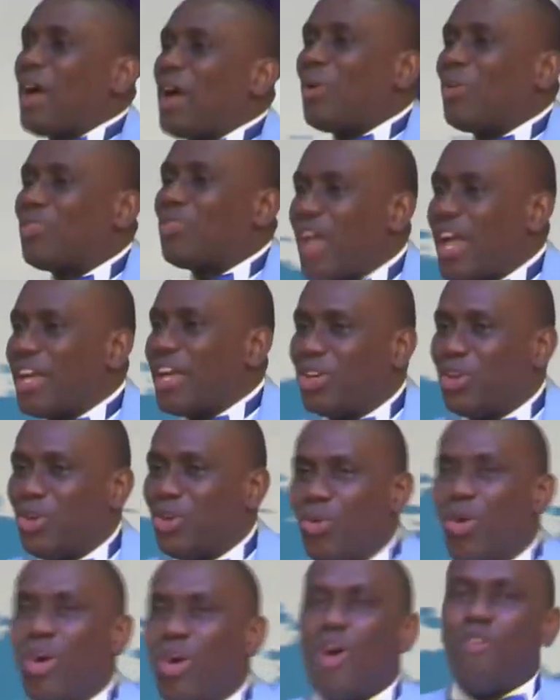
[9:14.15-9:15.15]
we thank
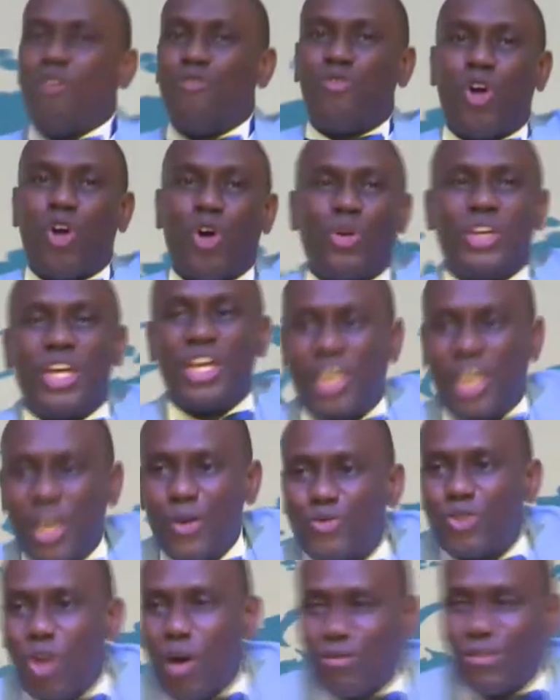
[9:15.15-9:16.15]
you for the
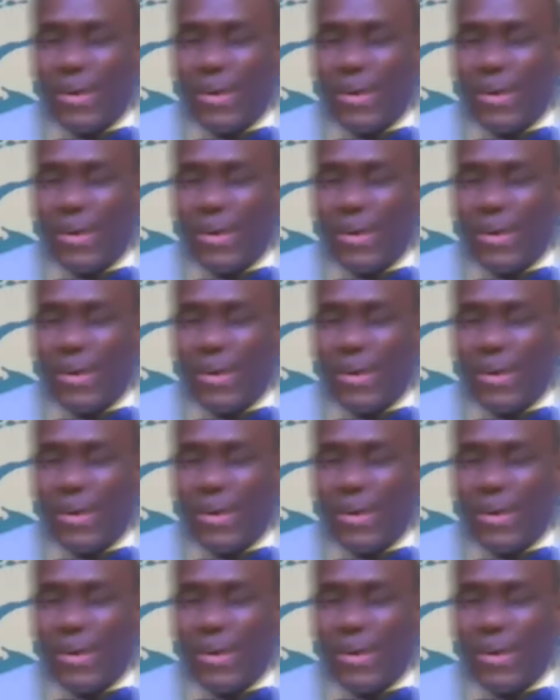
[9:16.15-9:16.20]
gift of